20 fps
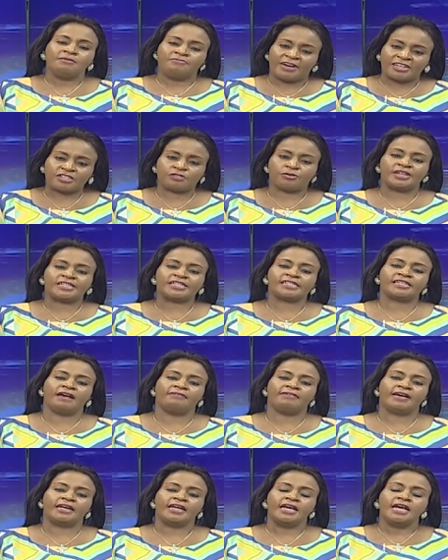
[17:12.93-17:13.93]
verse
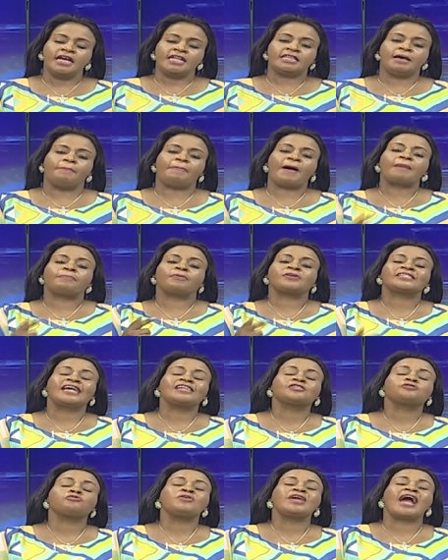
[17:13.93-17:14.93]
27, the Bible
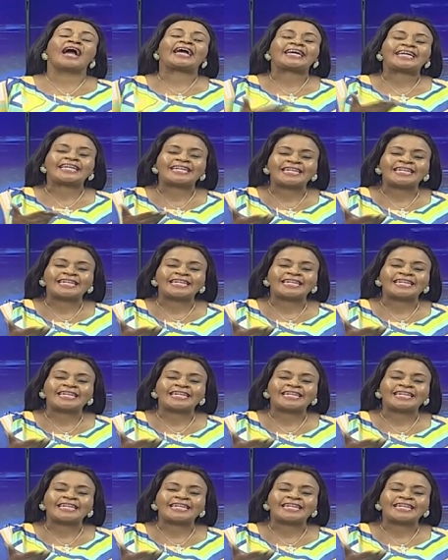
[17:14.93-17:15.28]
says we are